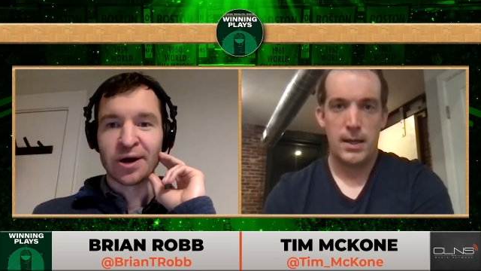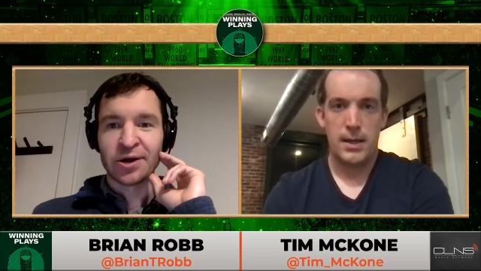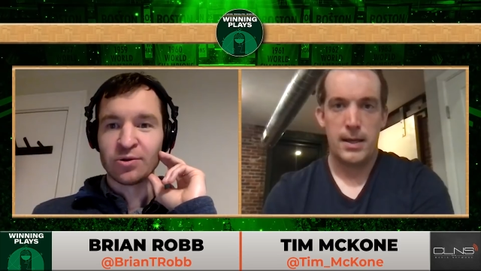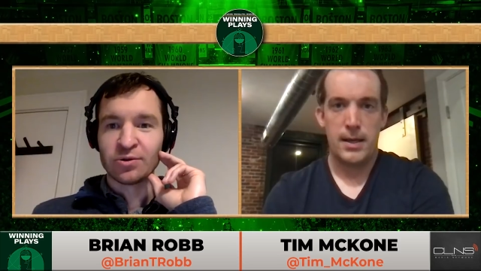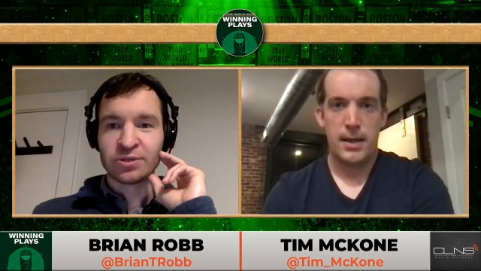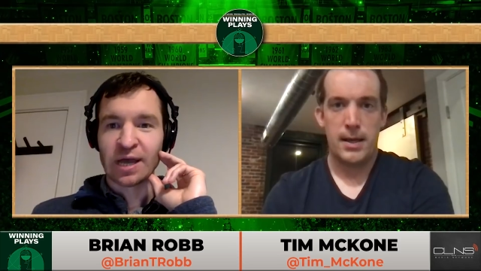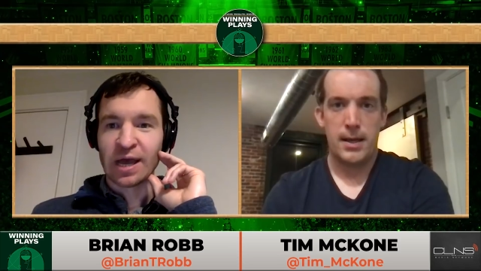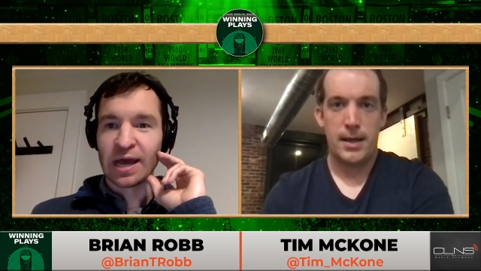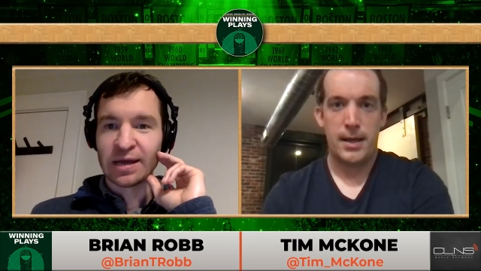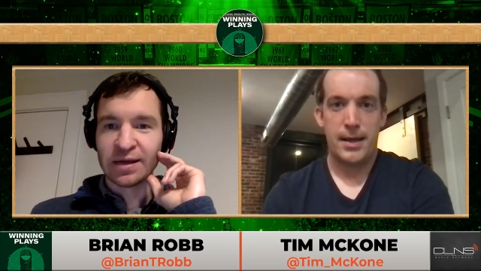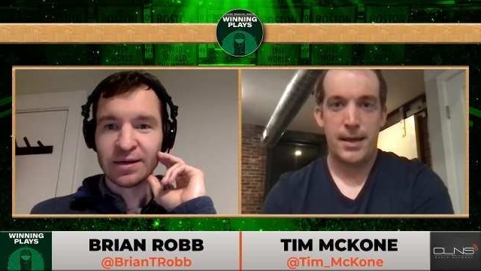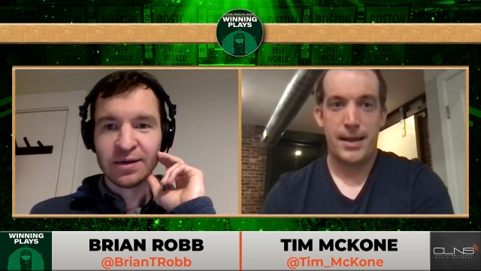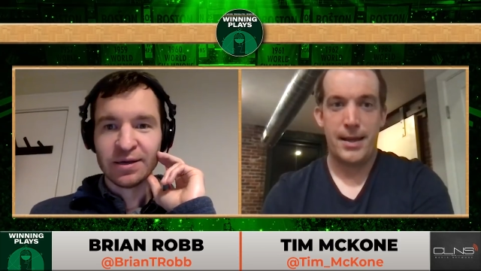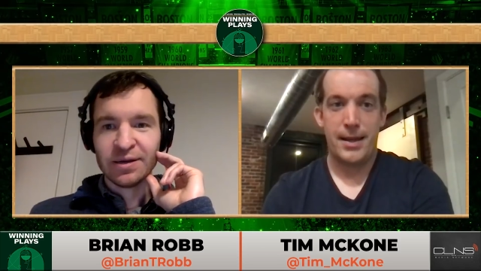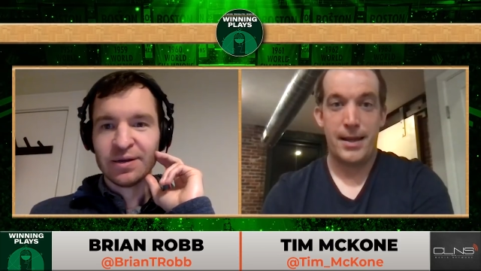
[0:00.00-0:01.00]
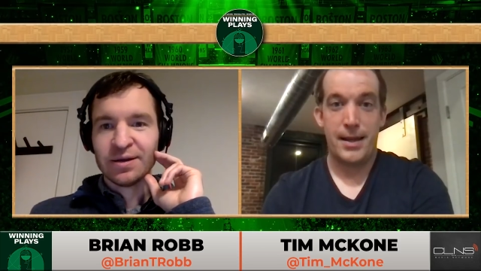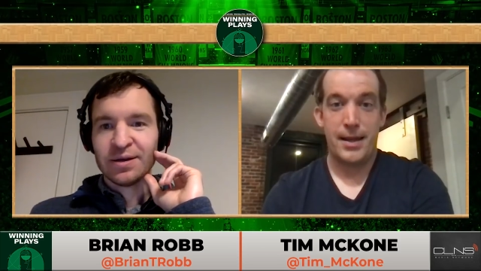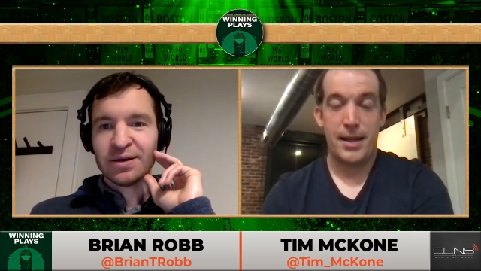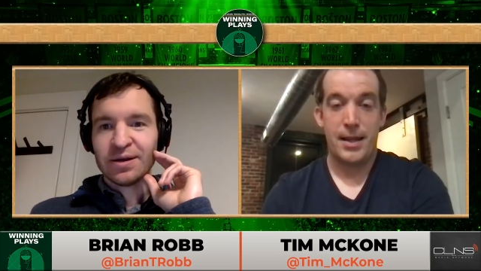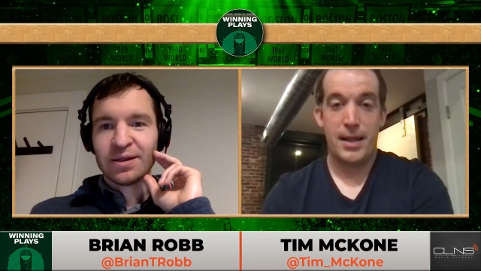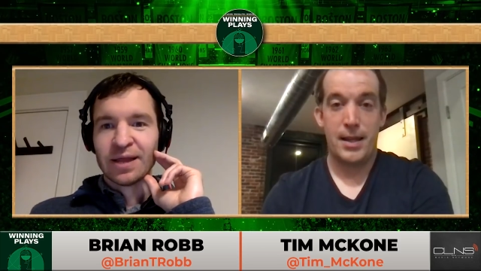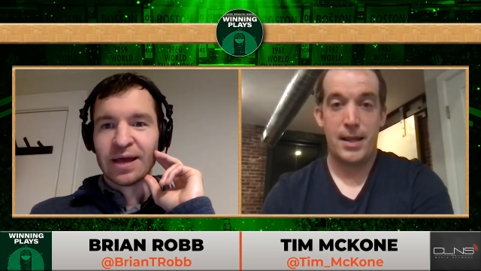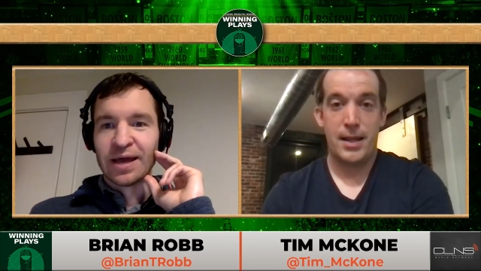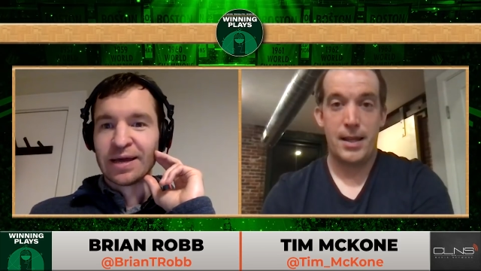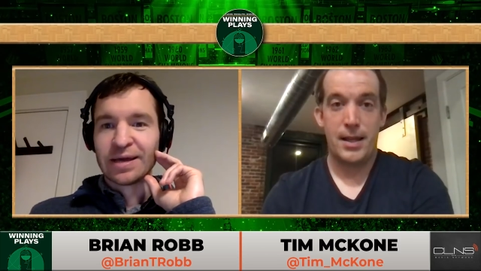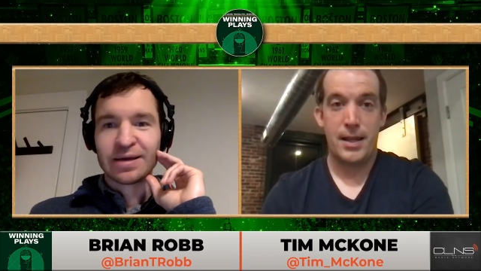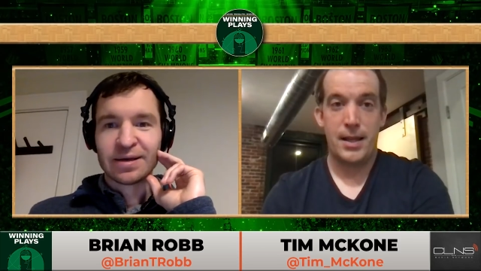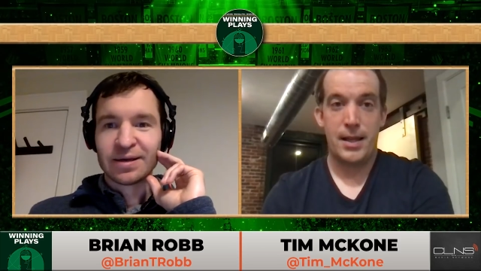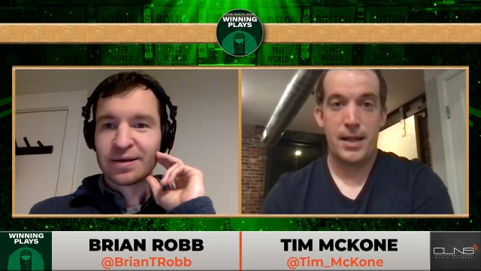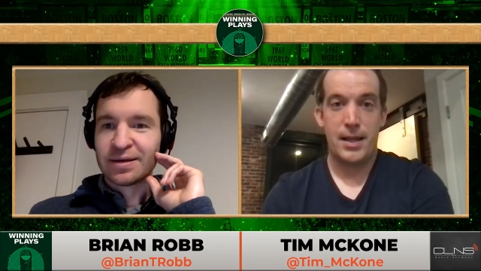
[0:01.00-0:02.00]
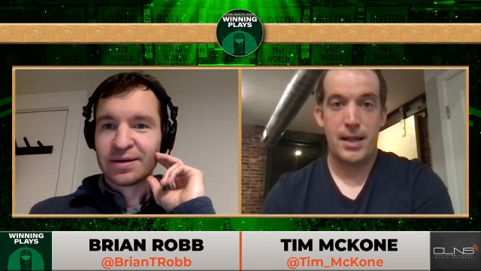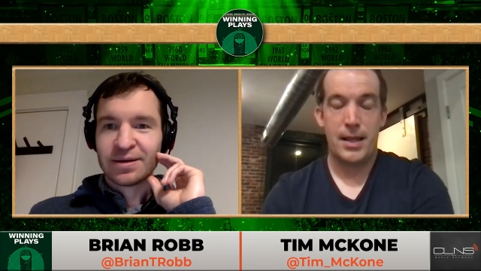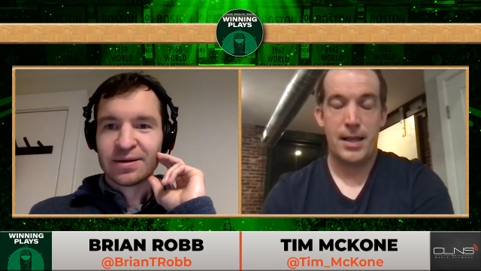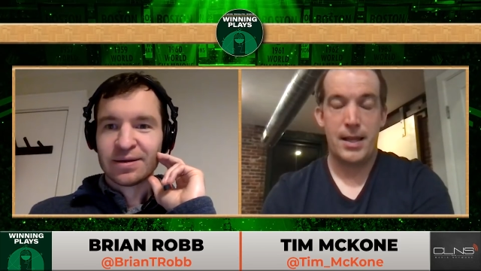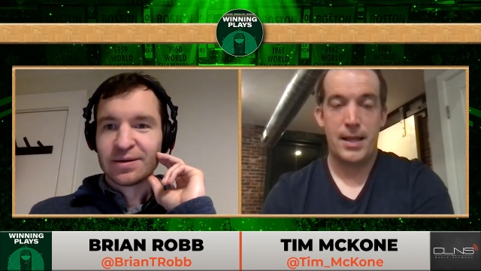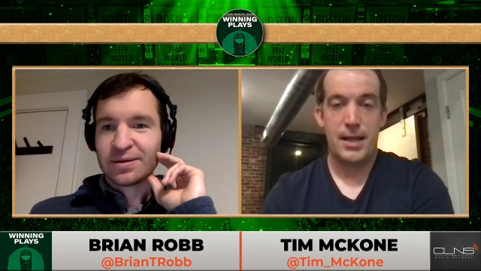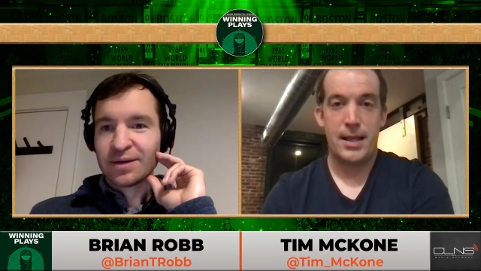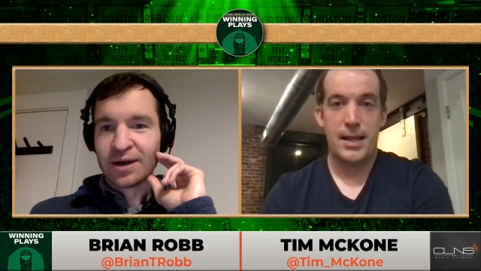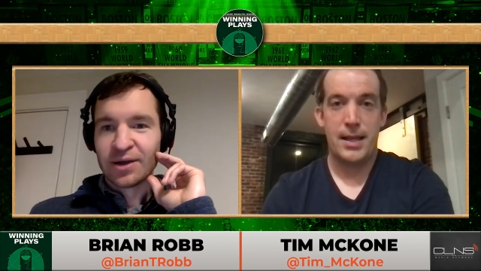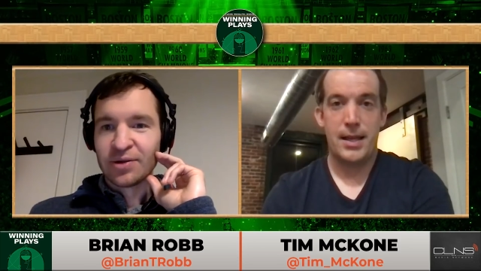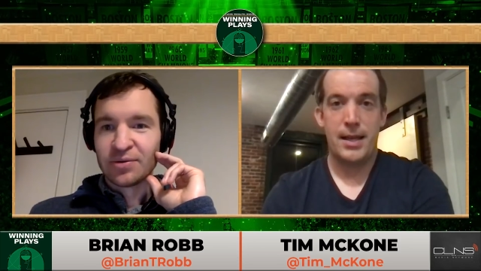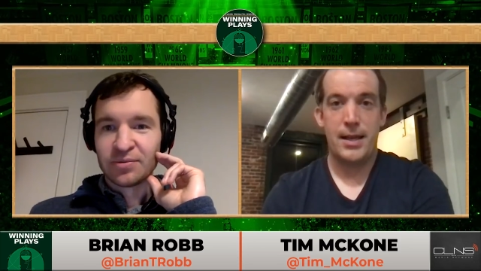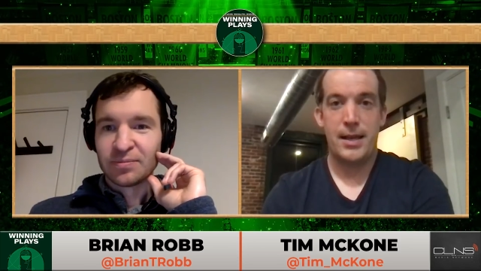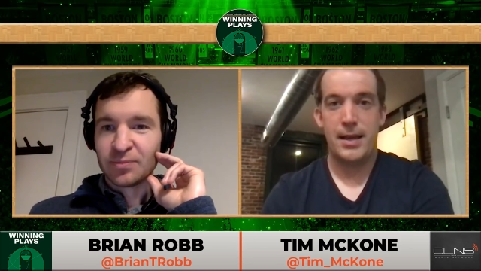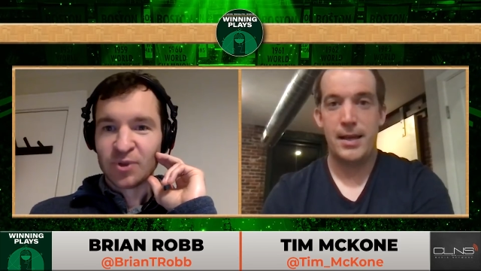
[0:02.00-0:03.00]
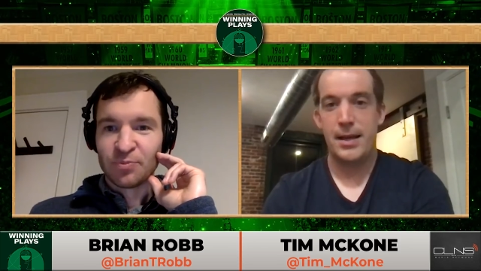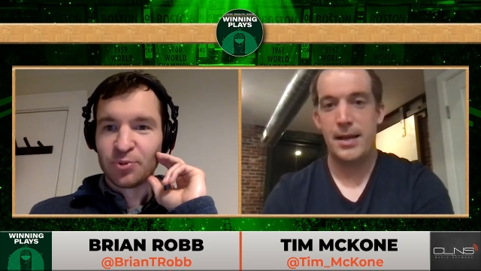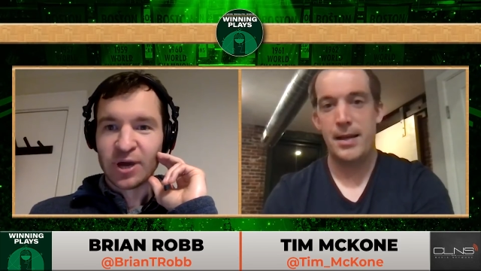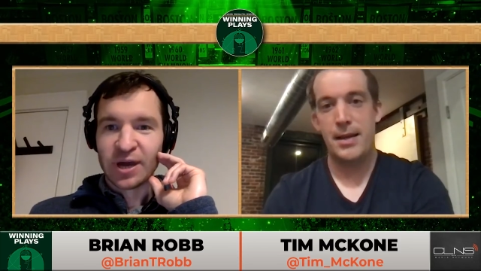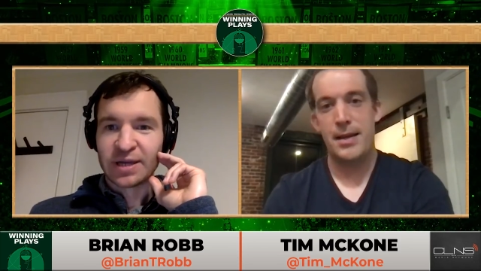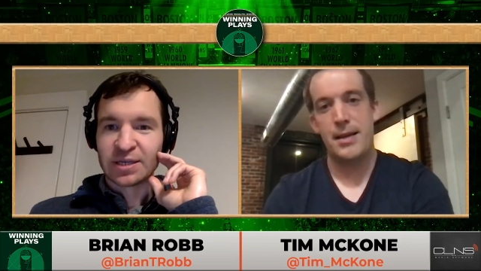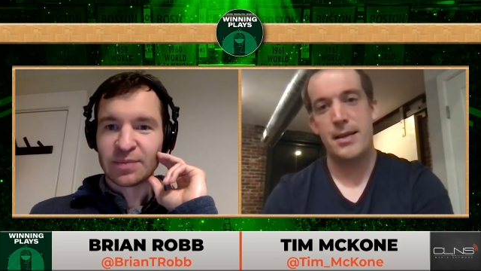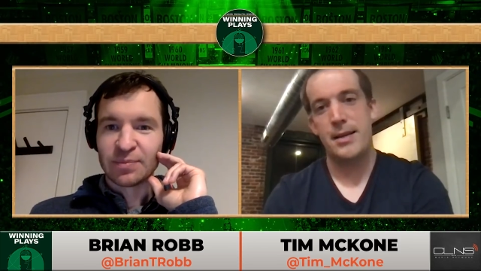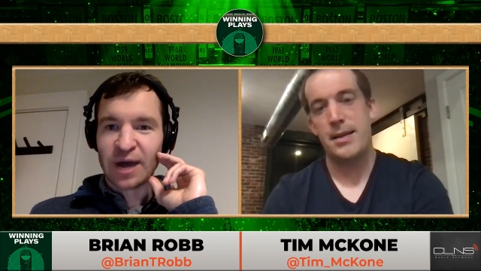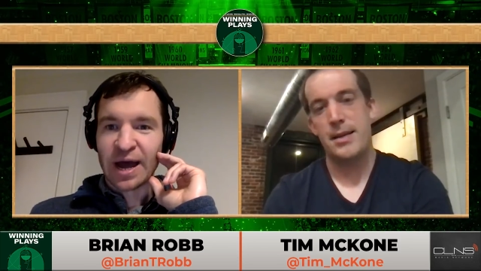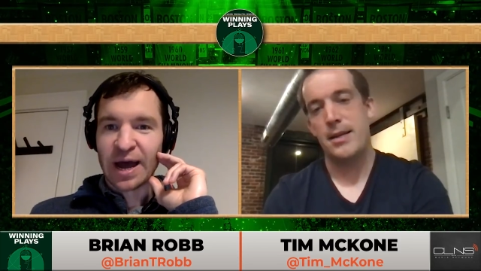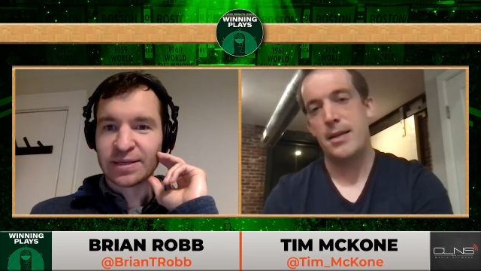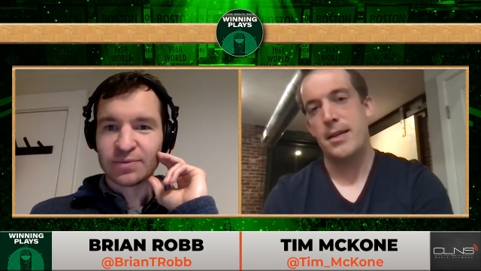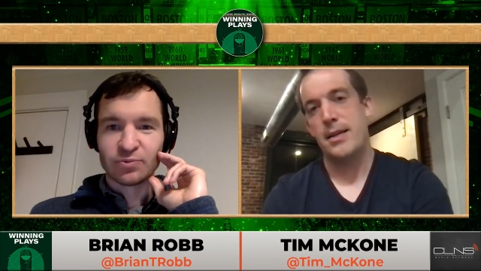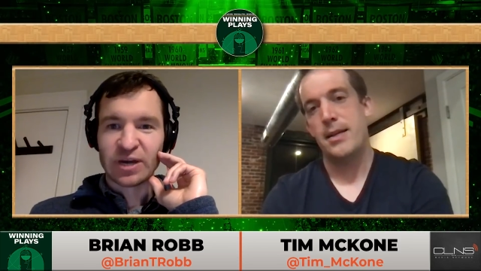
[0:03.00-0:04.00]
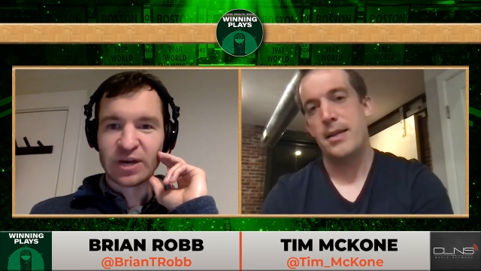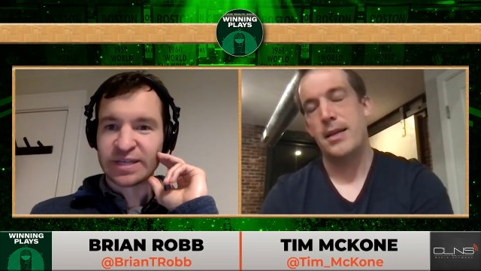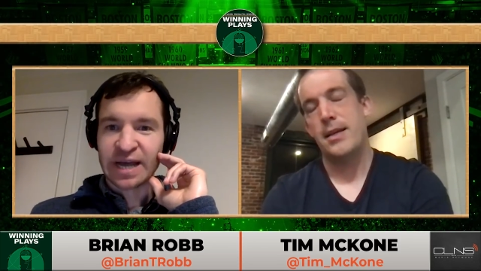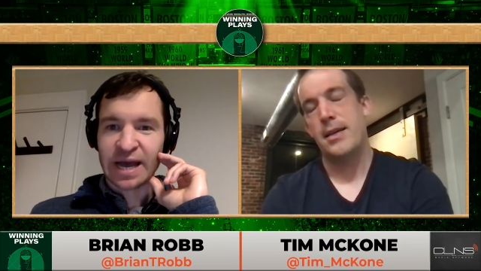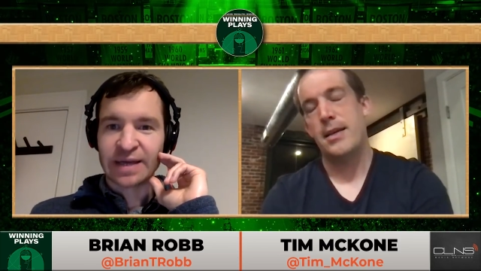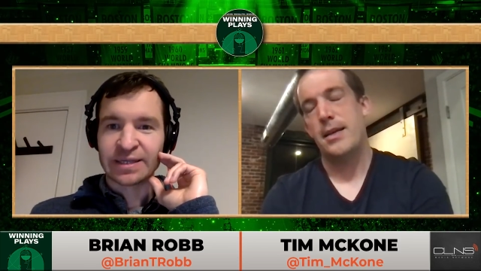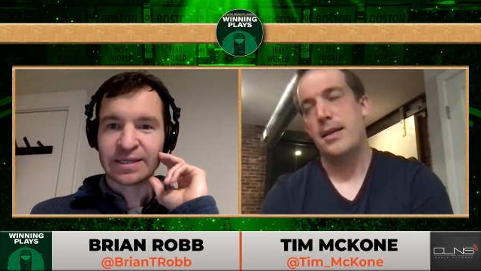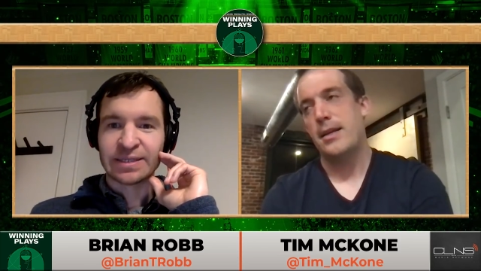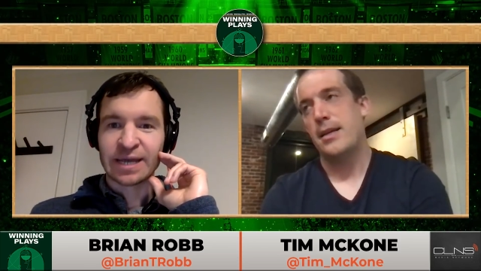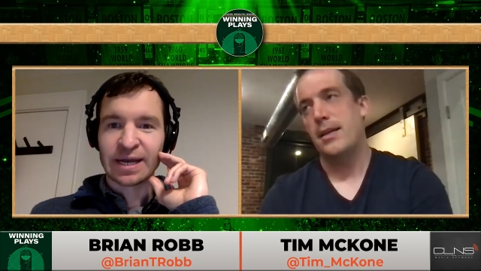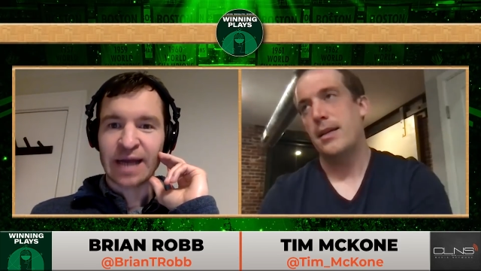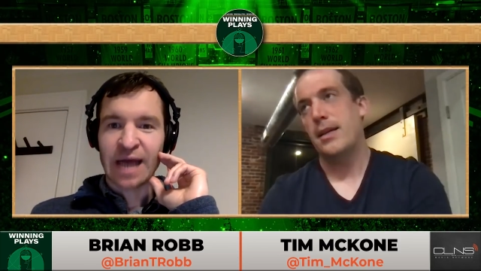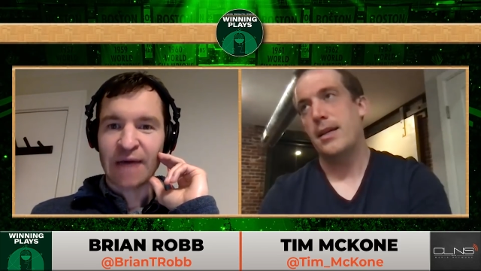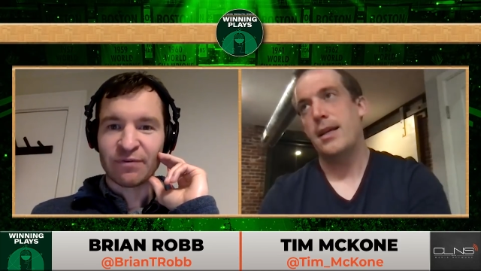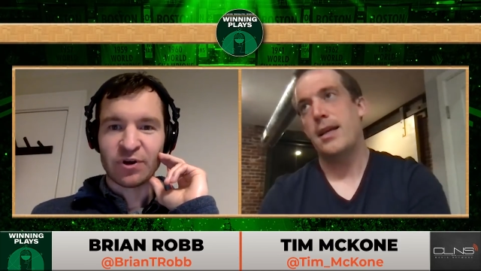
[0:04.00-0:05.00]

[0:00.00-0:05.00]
Speaker 1: Are you saying like you you playing some guys and resting guys in the second half?